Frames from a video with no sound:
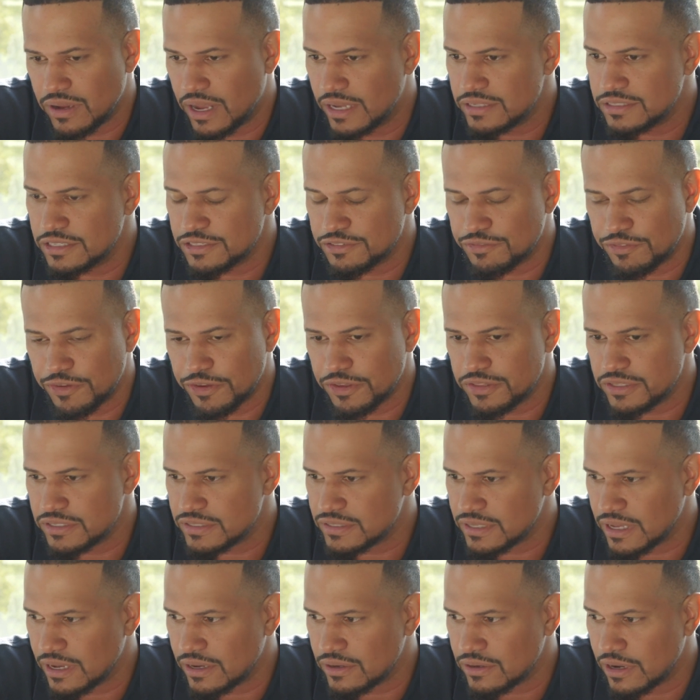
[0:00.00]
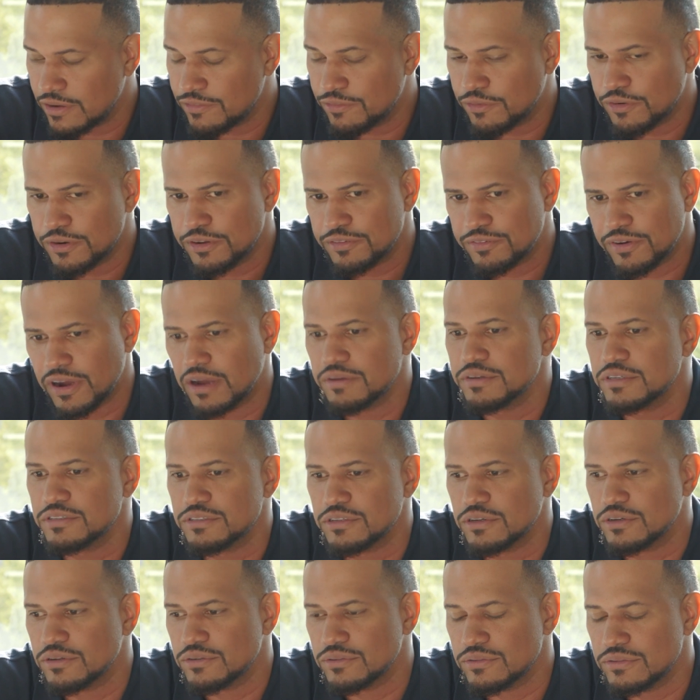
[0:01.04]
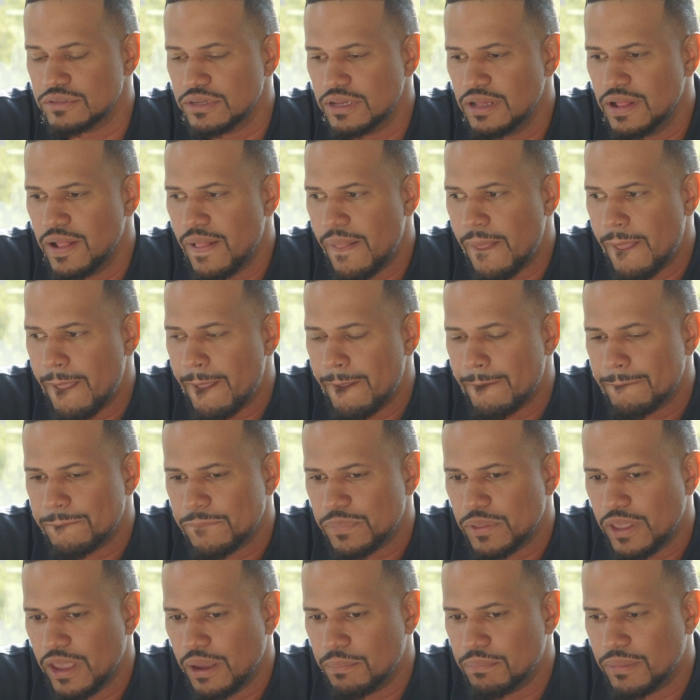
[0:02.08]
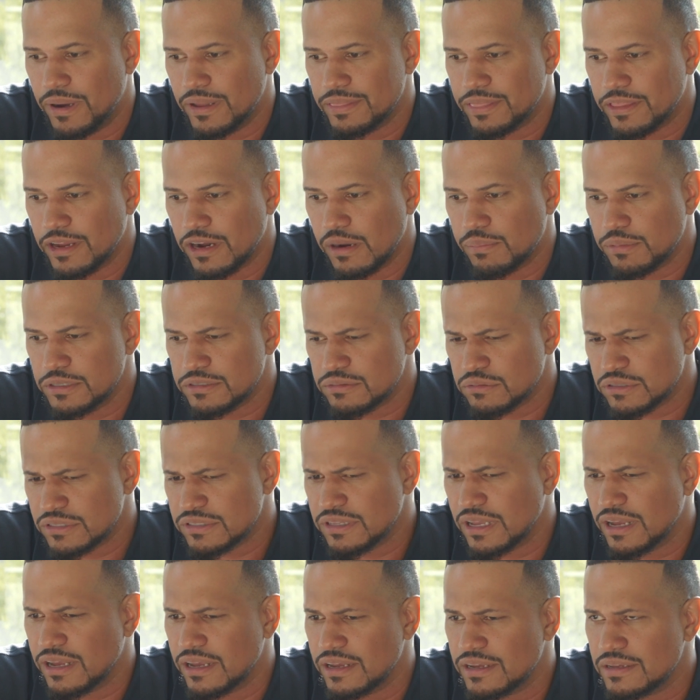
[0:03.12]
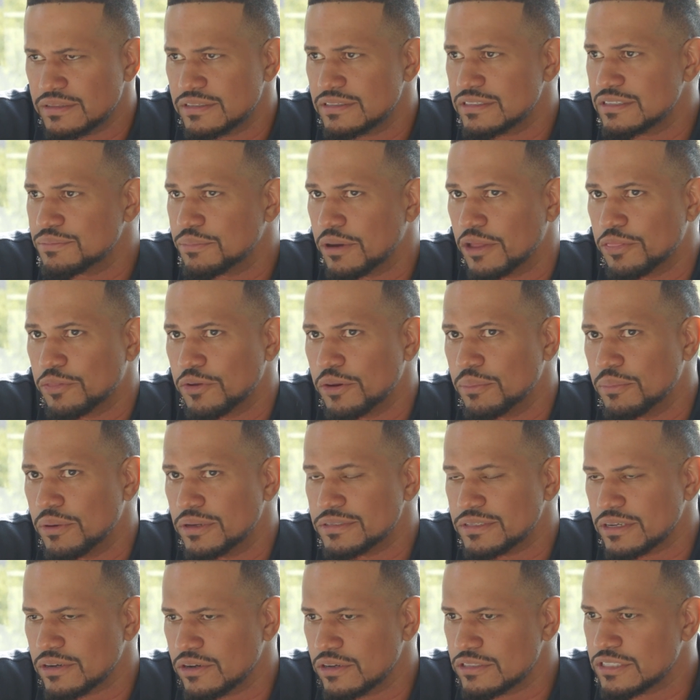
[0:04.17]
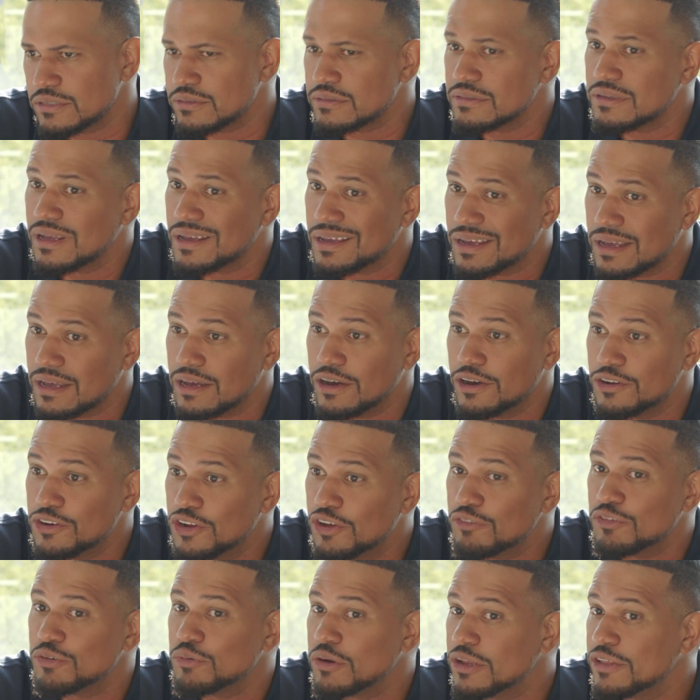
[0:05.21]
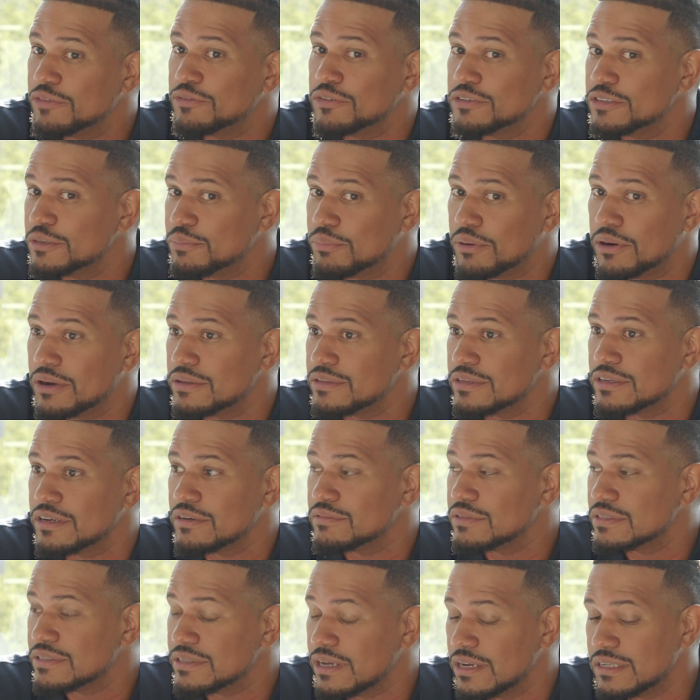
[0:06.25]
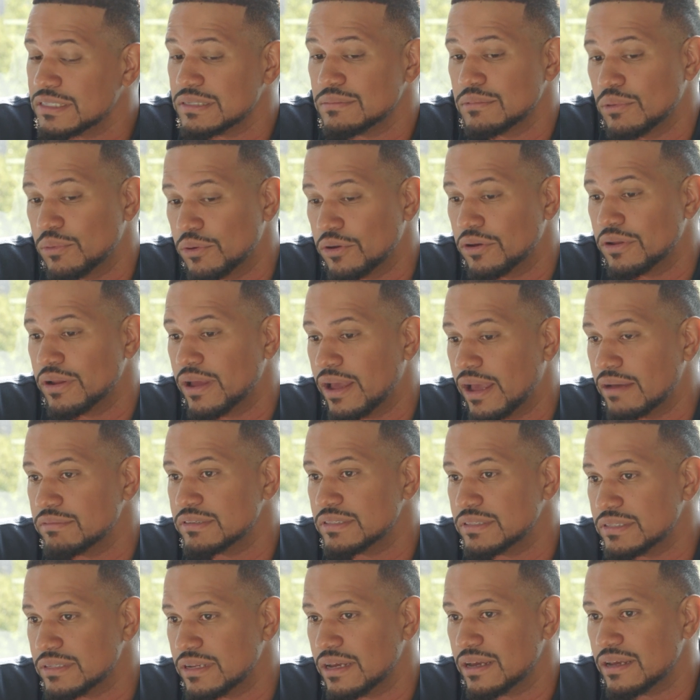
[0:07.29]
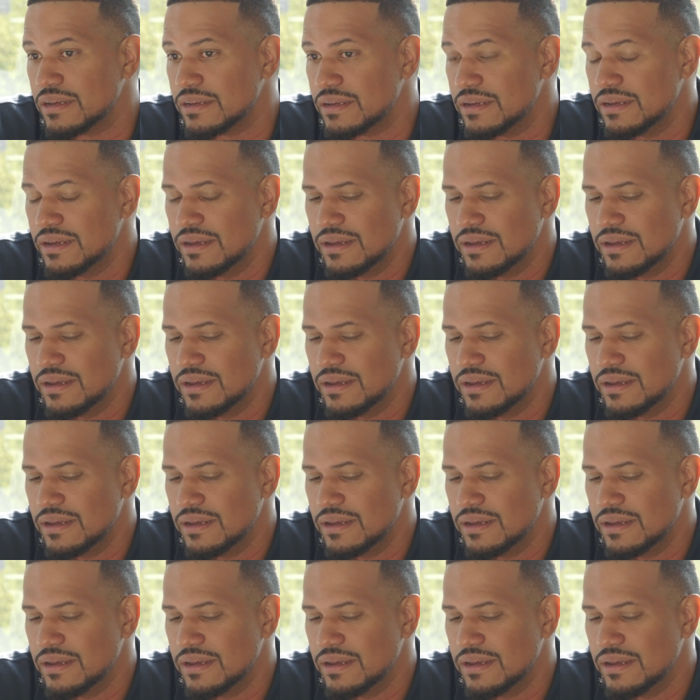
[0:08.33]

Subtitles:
I just figured this out. I'm 45 years old. And my therapist was like, this is about 3 months ago, she was like, I don't know if you're ready for this part of the conversation, but we're gonna have it today.